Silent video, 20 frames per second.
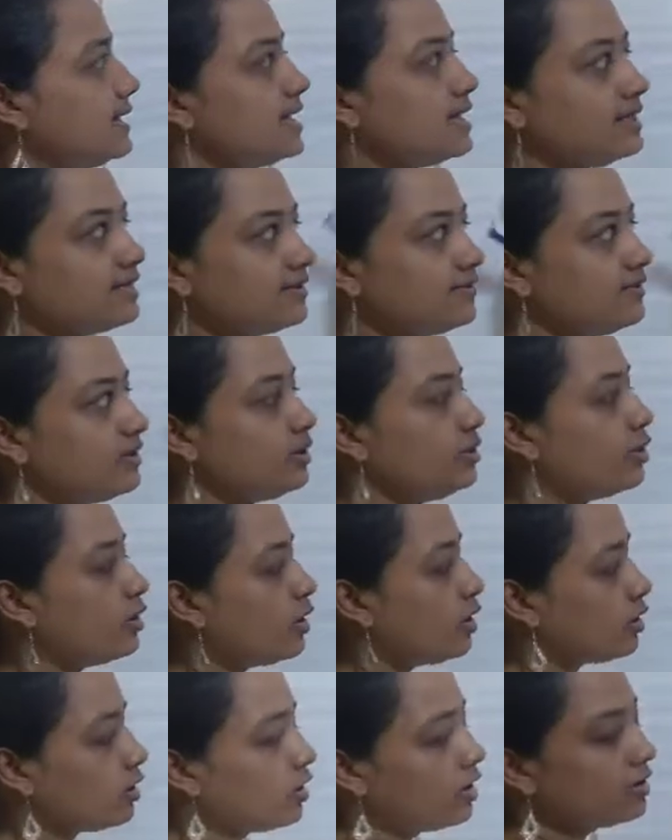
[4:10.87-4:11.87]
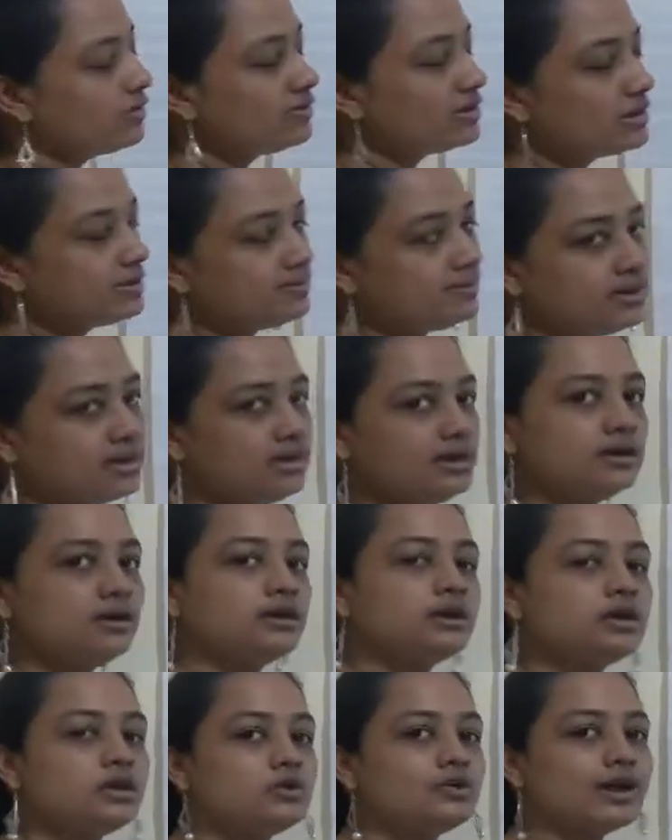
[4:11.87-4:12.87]
seeing the video along with me,
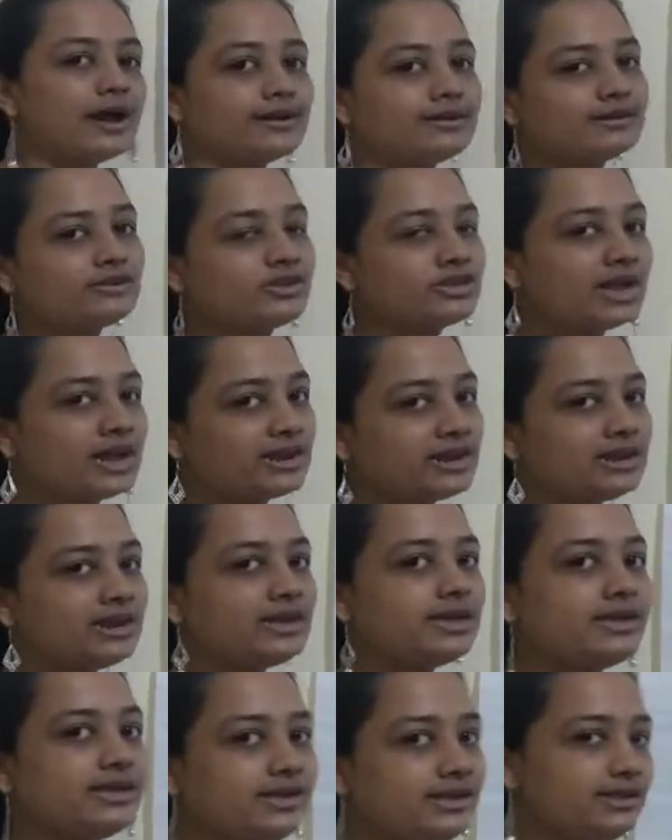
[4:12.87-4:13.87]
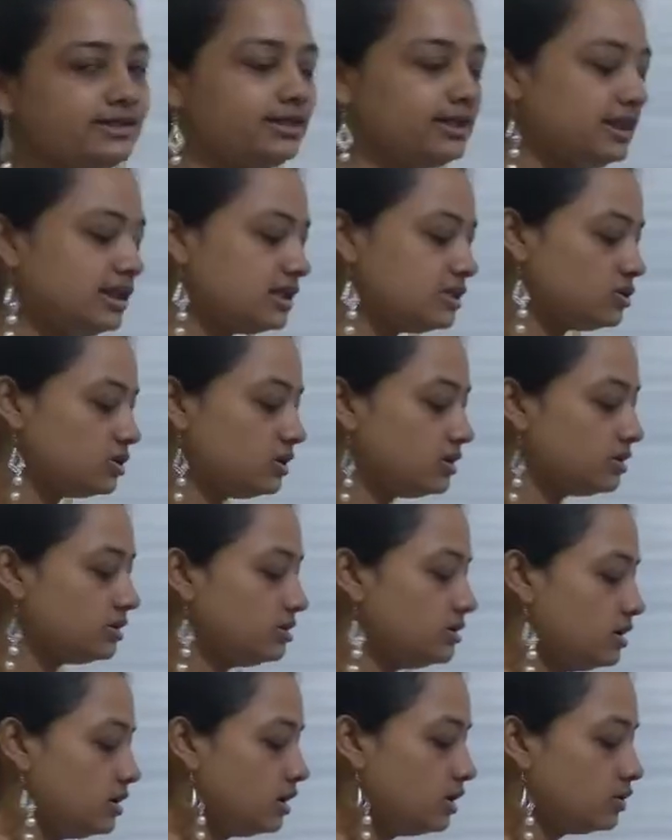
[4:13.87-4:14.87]
you will understand it easily,
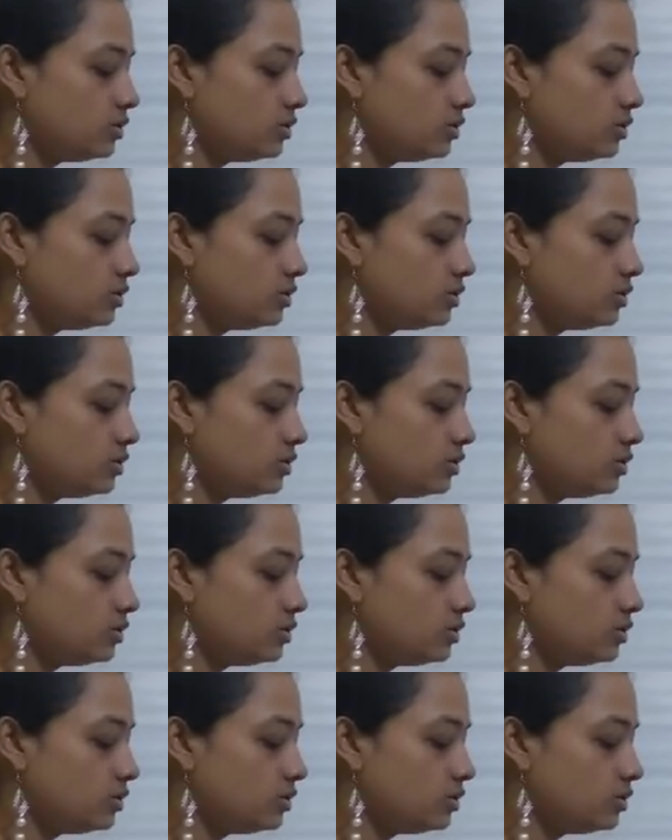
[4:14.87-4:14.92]
children.